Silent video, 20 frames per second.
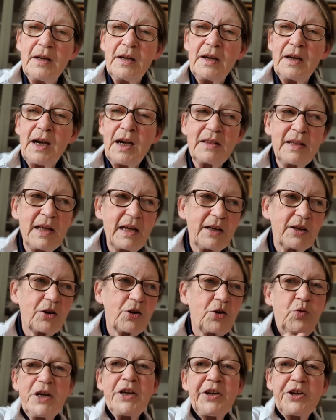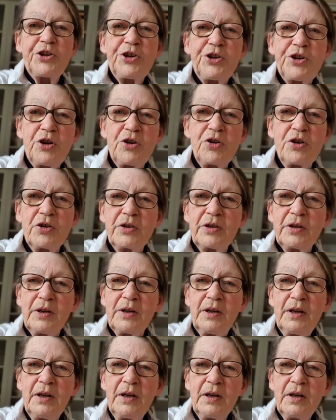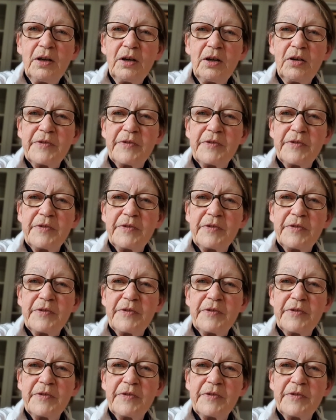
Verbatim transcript: and then a quick shot of